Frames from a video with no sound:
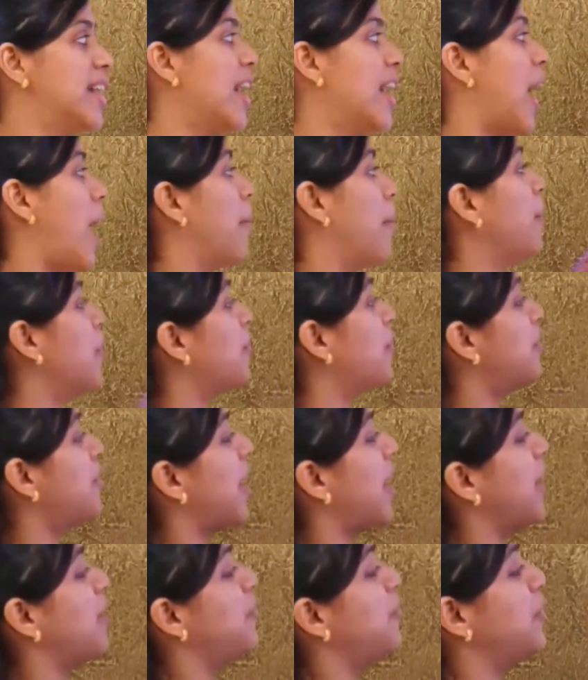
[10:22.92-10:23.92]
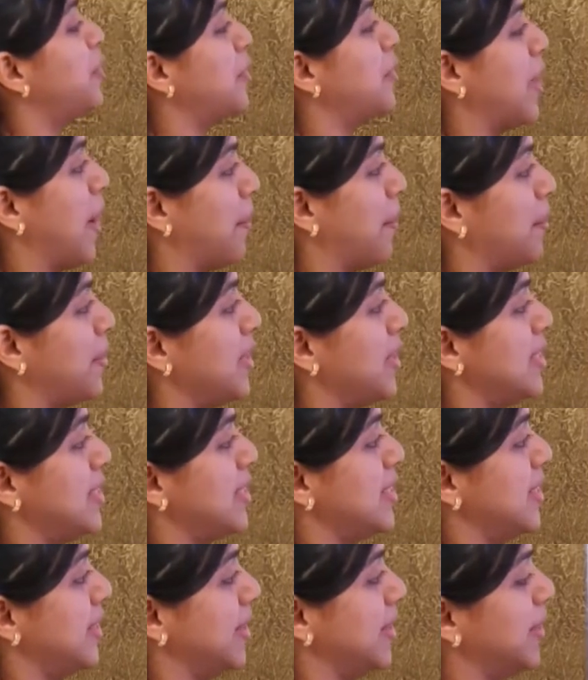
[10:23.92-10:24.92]
I'm going to write few numbers
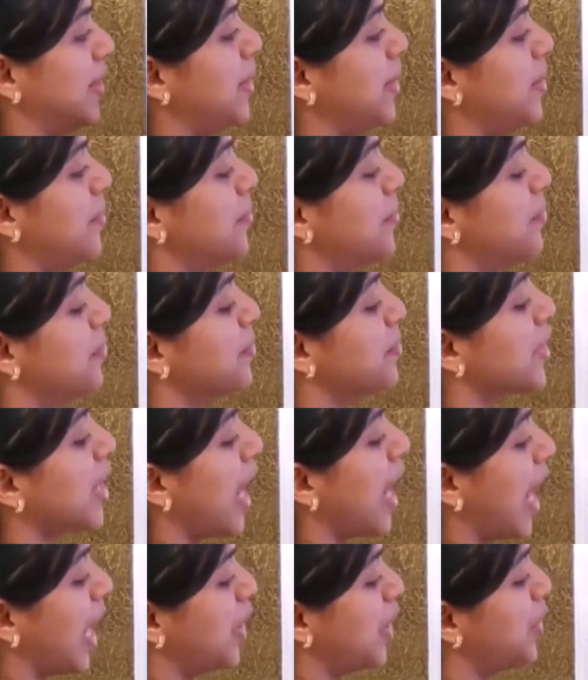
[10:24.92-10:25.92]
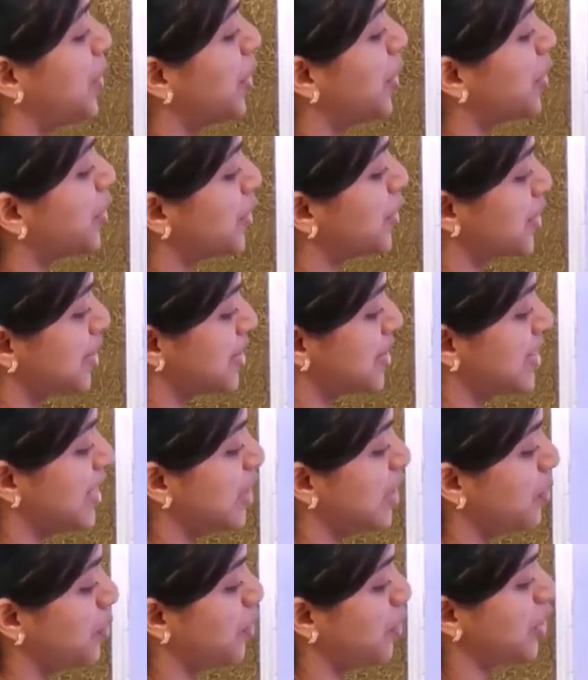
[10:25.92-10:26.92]
here and you are going to see
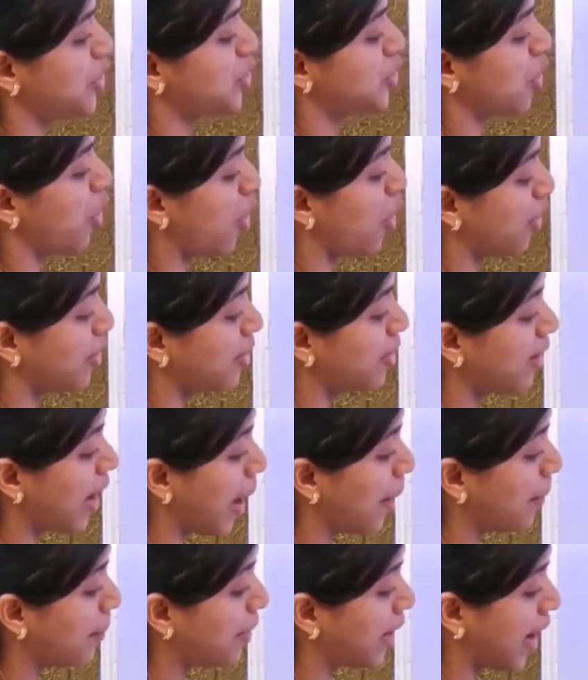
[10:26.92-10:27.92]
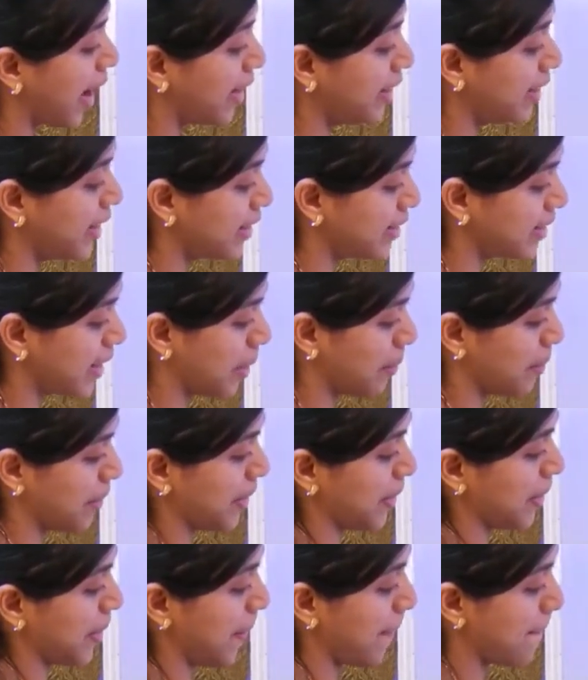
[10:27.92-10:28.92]
which order I'm writing them in.